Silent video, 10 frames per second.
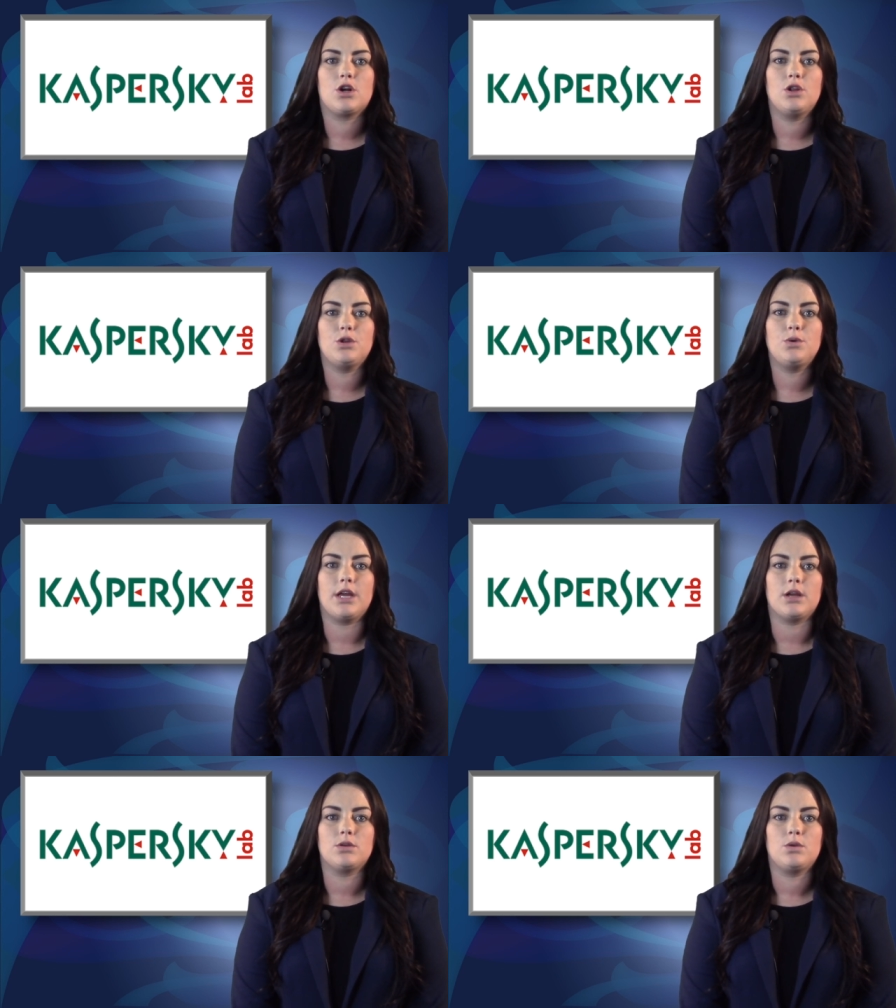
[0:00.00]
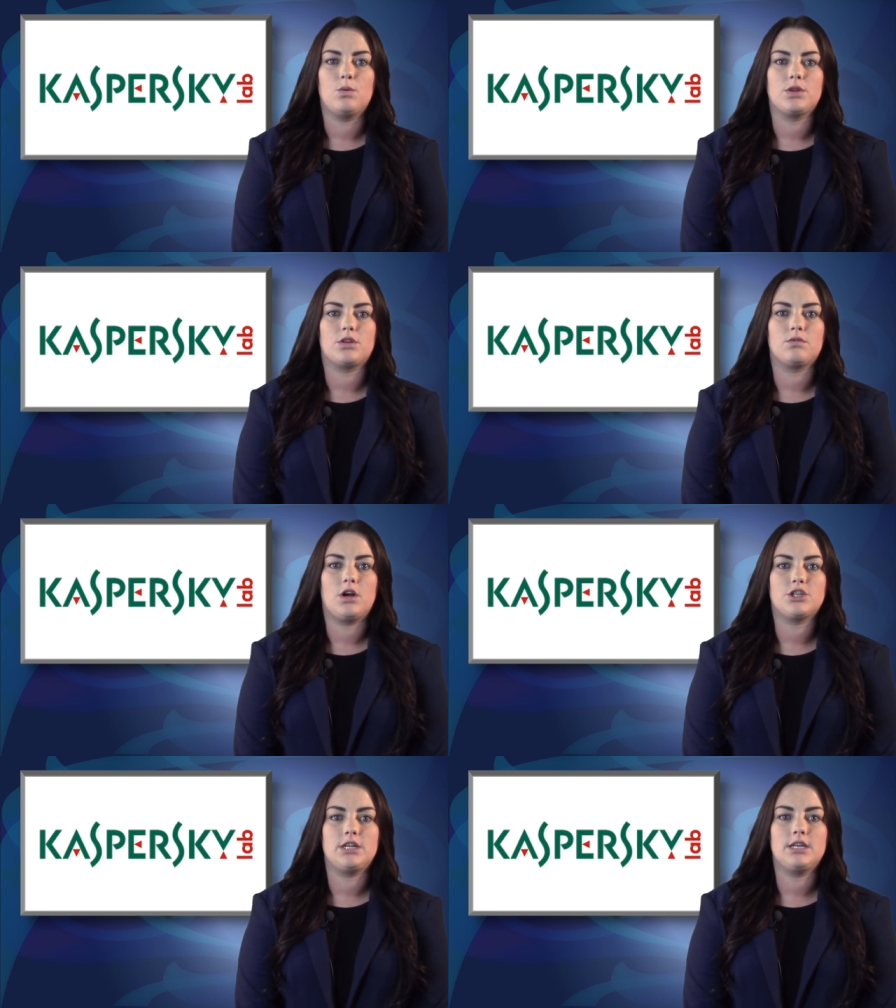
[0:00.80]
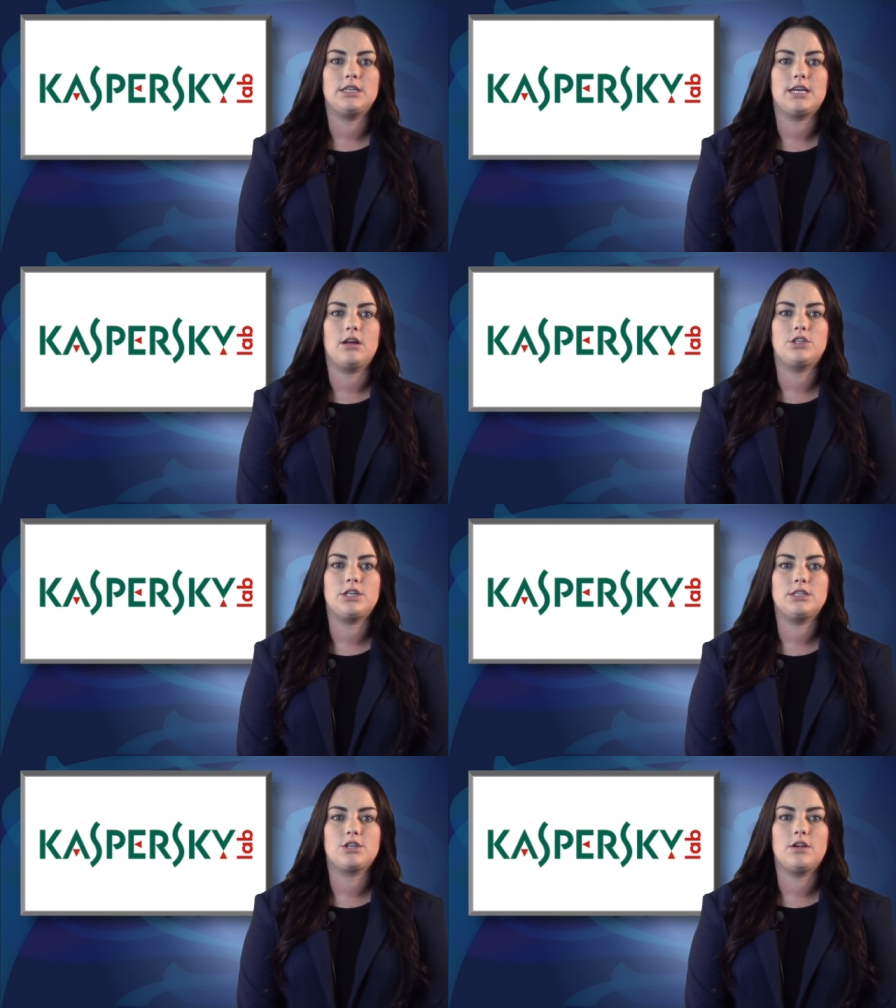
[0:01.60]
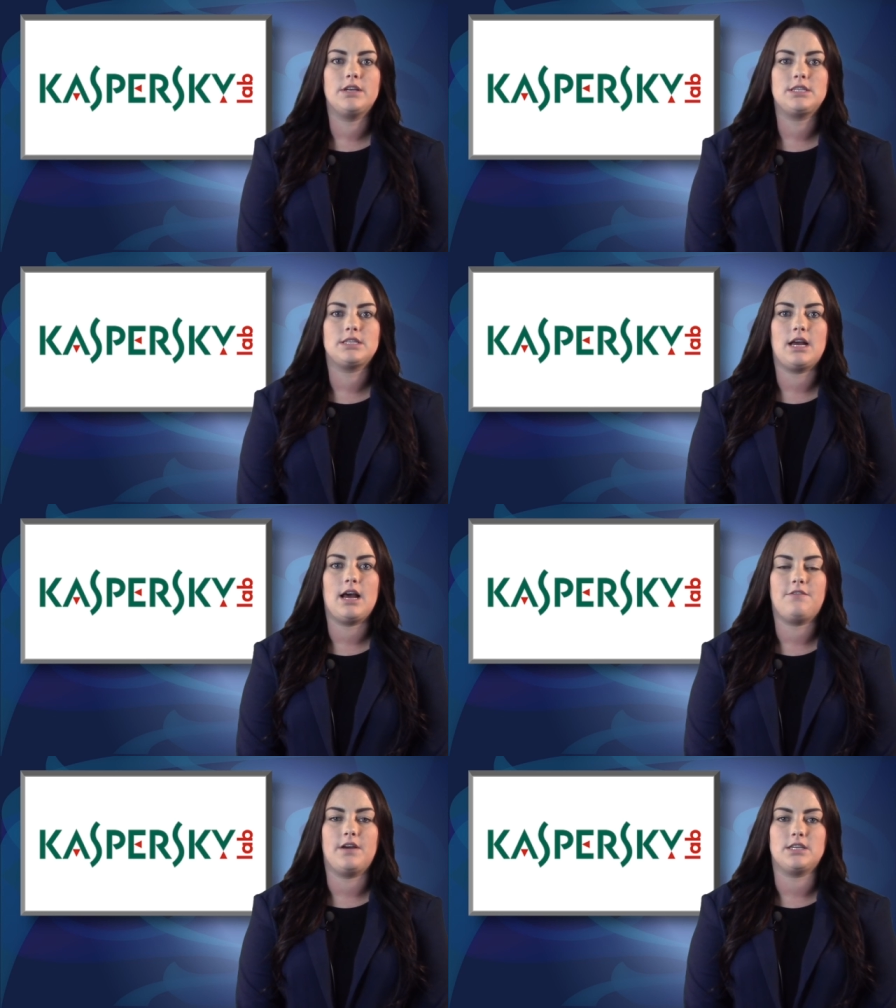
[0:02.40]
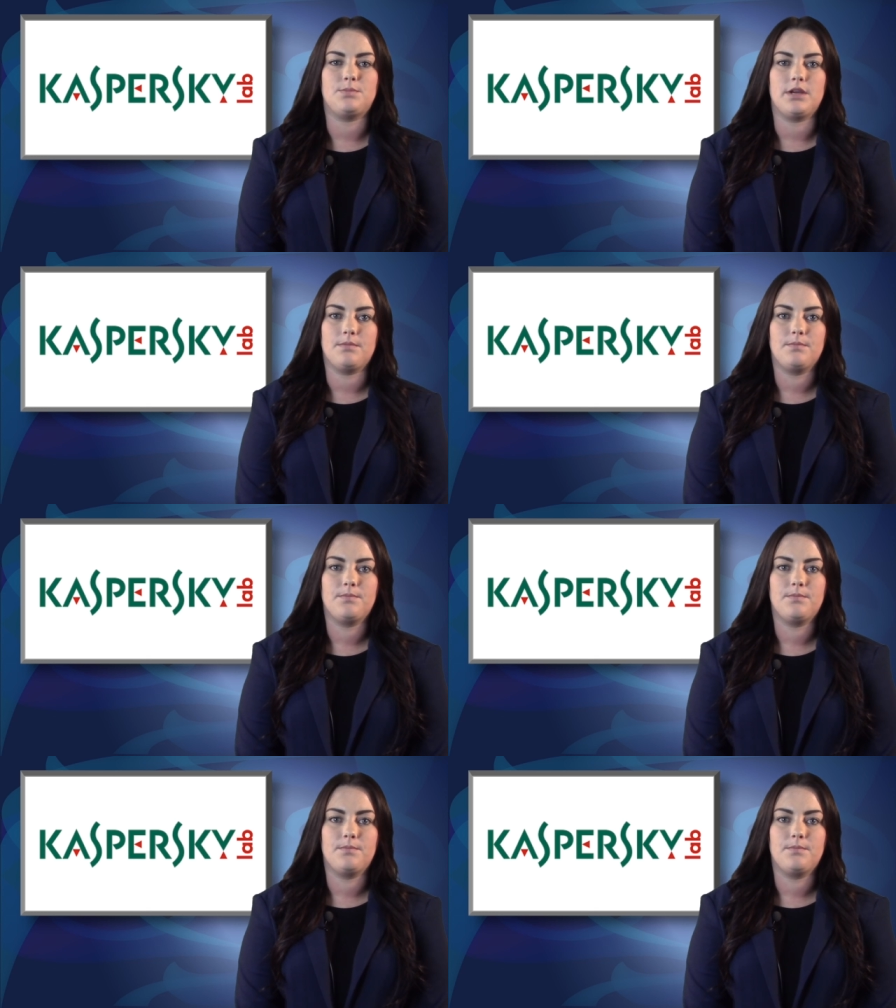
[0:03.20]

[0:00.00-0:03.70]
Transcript: colluding with the Russian intelligence service FSB.